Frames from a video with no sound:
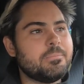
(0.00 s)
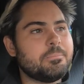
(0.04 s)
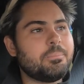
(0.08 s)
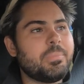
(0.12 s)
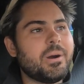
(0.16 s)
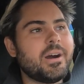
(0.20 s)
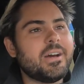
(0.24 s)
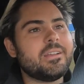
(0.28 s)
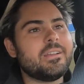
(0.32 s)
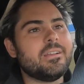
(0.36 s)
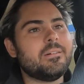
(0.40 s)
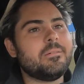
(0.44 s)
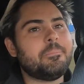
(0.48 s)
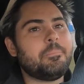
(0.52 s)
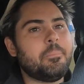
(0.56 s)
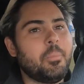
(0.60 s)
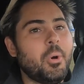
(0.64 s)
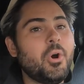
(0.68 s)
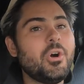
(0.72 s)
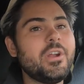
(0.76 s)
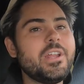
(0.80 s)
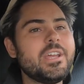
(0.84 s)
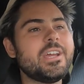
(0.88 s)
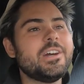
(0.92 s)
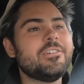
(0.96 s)
but
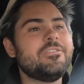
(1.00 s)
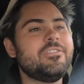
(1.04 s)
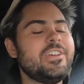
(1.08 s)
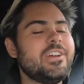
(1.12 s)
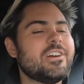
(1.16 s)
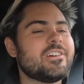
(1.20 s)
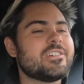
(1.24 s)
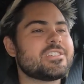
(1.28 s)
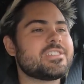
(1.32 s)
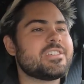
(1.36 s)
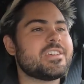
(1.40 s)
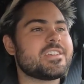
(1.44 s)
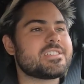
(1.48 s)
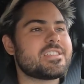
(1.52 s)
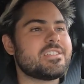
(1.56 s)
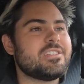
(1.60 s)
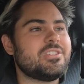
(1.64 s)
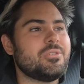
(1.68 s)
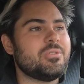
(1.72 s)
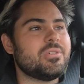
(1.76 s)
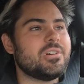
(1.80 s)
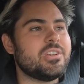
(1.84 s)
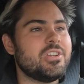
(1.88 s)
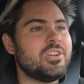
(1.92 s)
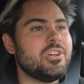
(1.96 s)
putting a VR6
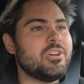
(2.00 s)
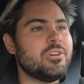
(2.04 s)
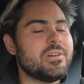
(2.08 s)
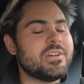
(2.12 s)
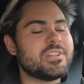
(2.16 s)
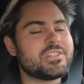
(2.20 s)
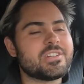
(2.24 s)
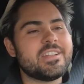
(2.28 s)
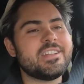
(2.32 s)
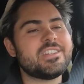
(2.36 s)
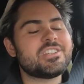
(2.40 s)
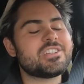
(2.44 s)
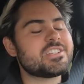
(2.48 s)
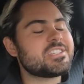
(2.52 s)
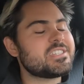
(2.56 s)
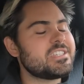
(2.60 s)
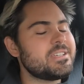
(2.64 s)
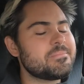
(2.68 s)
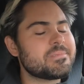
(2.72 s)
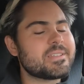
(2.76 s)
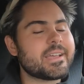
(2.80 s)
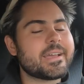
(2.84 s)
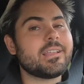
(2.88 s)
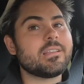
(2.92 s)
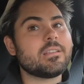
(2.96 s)
into a new engine, it just
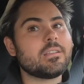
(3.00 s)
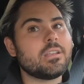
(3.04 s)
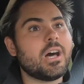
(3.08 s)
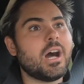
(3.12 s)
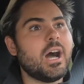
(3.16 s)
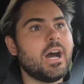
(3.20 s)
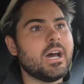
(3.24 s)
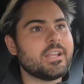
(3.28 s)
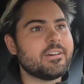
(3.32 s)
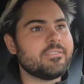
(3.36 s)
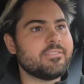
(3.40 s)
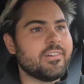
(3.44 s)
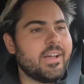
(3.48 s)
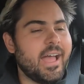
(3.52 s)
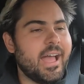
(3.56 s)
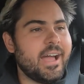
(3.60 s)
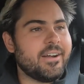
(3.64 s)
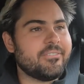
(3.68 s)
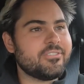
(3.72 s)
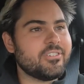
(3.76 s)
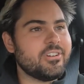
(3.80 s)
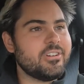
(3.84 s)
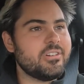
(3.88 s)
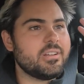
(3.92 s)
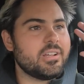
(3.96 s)
seems like a lot of
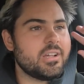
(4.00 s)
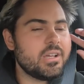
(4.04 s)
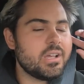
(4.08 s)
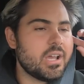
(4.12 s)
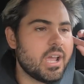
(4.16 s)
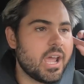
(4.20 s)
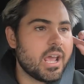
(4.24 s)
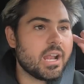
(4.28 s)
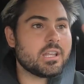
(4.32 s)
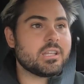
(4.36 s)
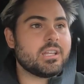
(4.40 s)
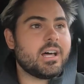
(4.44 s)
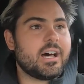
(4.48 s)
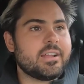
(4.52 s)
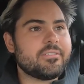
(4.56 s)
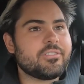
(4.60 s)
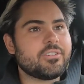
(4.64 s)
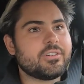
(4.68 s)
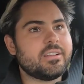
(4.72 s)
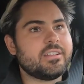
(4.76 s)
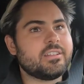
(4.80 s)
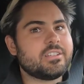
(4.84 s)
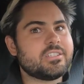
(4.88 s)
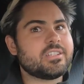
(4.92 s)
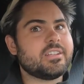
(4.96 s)
effort, and
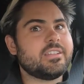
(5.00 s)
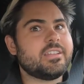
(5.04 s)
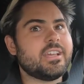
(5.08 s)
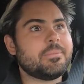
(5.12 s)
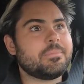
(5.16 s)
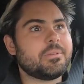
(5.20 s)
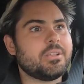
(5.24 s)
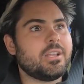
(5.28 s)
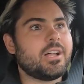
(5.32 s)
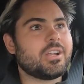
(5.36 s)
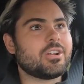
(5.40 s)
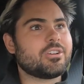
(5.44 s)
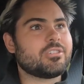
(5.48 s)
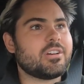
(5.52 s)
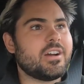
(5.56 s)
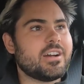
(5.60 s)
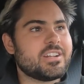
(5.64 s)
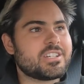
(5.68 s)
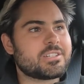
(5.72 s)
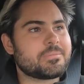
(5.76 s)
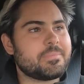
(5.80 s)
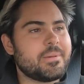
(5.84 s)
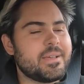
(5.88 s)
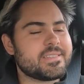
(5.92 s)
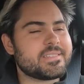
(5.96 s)
it's gonna take up a lot of
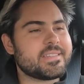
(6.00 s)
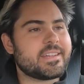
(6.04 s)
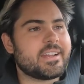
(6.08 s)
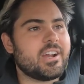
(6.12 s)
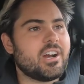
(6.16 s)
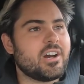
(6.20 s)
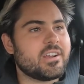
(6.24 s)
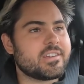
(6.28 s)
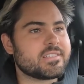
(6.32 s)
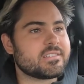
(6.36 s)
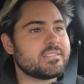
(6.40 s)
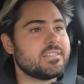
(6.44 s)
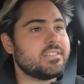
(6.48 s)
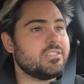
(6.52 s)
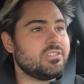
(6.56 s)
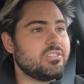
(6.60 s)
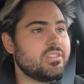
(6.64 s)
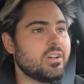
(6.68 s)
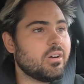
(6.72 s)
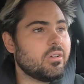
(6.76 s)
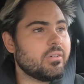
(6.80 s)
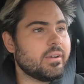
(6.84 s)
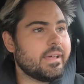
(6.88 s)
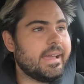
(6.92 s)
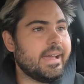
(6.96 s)
garage space that I honestly
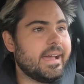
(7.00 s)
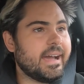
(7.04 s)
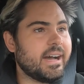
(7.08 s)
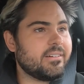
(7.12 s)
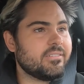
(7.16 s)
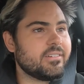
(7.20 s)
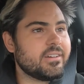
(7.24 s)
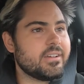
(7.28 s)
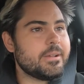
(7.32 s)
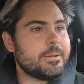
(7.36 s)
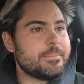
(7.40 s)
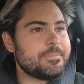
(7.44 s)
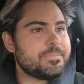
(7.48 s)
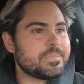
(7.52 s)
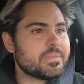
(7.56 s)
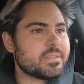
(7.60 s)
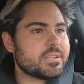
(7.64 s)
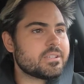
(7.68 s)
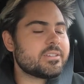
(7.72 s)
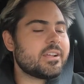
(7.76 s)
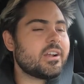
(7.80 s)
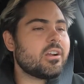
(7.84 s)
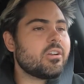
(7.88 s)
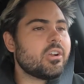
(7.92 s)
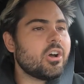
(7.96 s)
don't have.
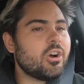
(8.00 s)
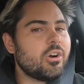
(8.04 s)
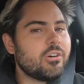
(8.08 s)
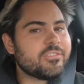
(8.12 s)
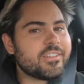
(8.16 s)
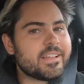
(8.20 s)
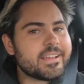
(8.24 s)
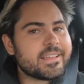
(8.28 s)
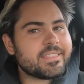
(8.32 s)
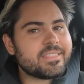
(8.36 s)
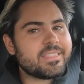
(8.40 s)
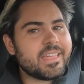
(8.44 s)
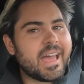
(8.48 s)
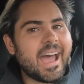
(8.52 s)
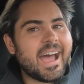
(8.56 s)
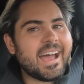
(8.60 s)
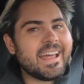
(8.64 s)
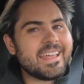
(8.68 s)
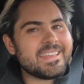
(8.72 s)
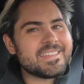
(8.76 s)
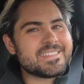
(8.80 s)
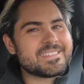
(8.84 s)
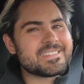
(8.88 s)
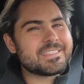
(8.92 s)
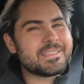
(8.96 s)
So I don't know if like
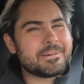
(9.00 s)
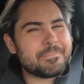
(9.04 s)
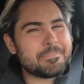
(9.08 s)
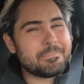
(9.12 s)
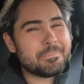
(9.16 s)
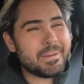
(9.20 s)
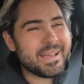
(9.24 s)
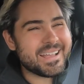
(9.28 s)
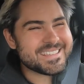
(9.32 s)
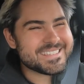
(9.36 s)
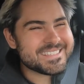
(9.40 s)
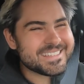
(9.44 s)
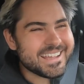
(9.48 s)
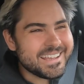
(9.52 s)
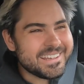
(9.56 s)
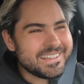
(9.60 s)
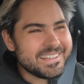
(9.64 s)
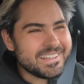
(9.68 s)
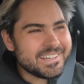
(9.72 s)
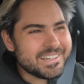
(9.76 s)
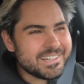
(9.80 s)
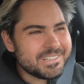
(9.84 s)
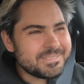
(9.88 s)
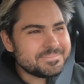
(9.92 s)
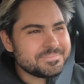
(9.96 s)
that is the best
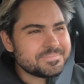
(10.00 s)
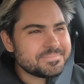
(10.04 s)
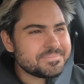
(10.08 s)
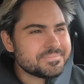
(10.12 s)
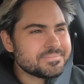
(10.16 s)
idea.